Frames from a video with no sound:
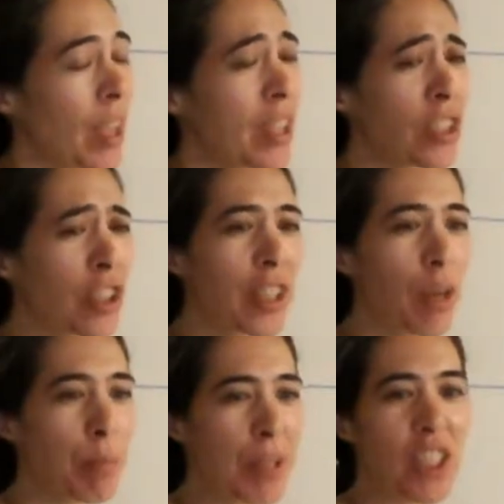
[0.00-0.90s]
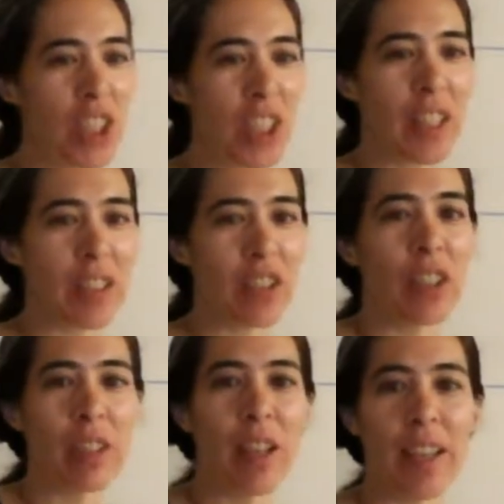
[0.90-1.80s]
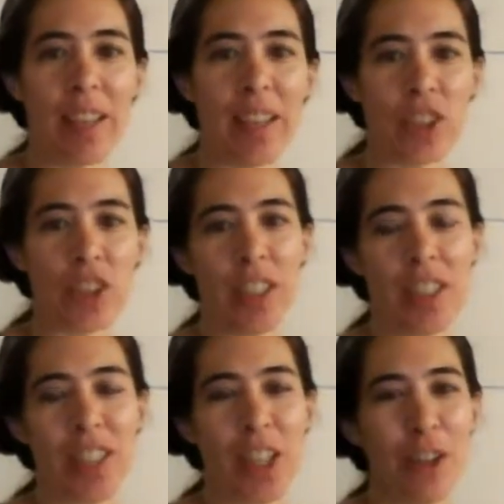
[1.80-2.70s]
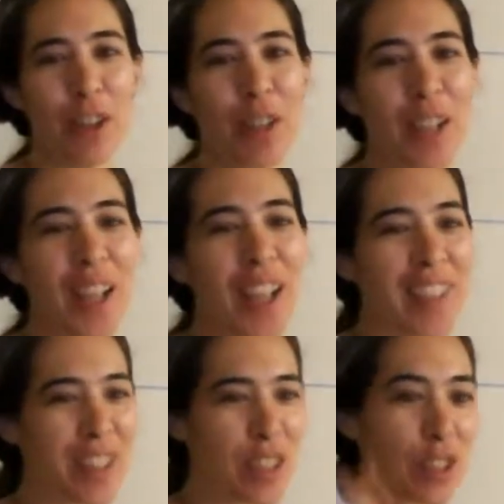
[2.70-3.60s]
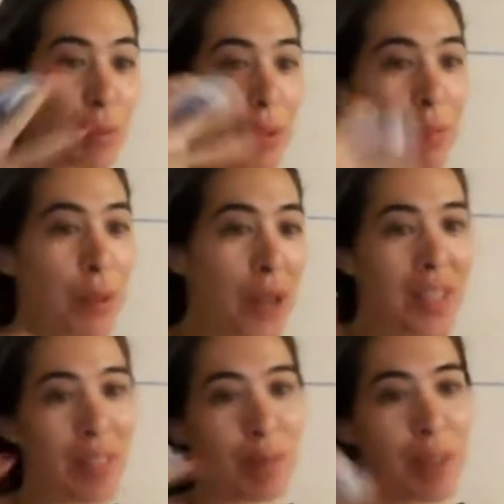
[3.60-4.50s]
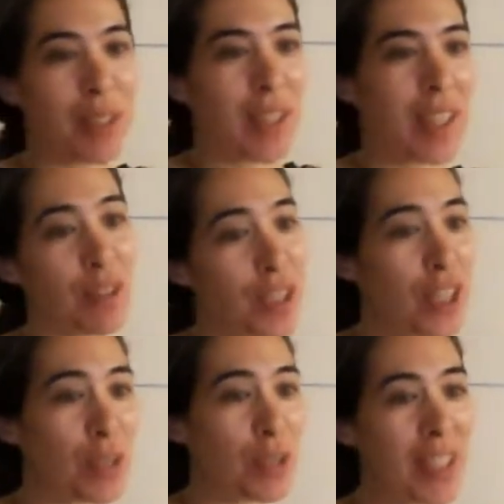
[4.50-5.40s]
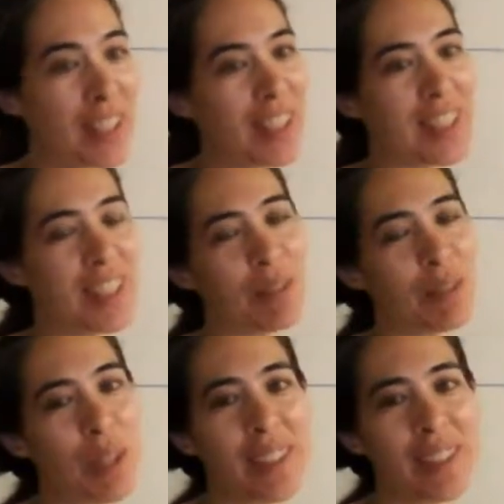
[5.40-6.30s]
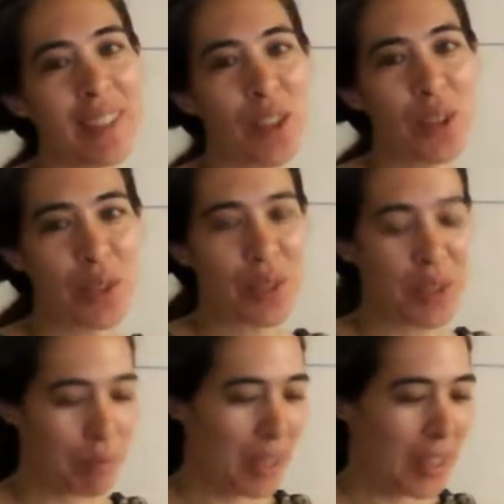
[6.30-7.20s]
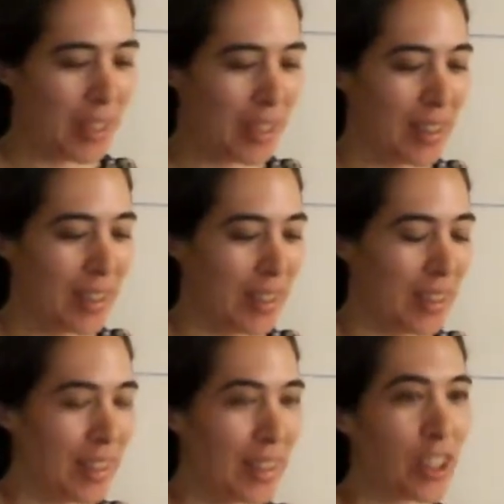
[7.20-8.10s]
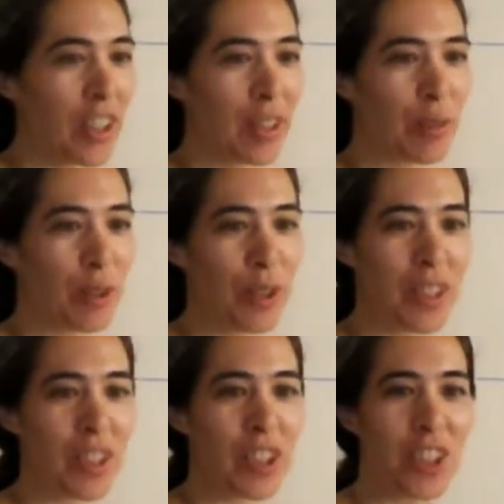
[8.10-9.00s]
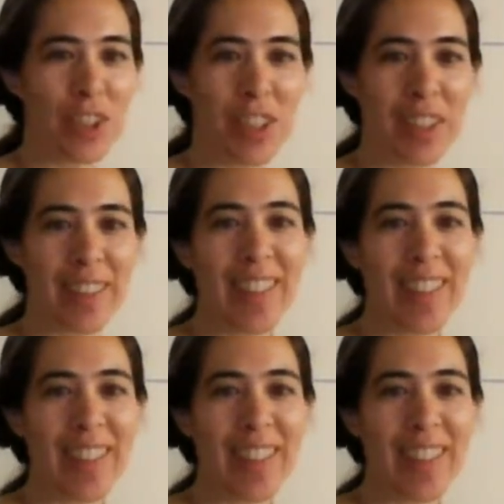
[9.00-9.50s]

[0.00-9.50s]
started out by teaching English online actually. So there's still people who contact me and like, can you teach me English? And I'm like, no, but good luck with your English learning.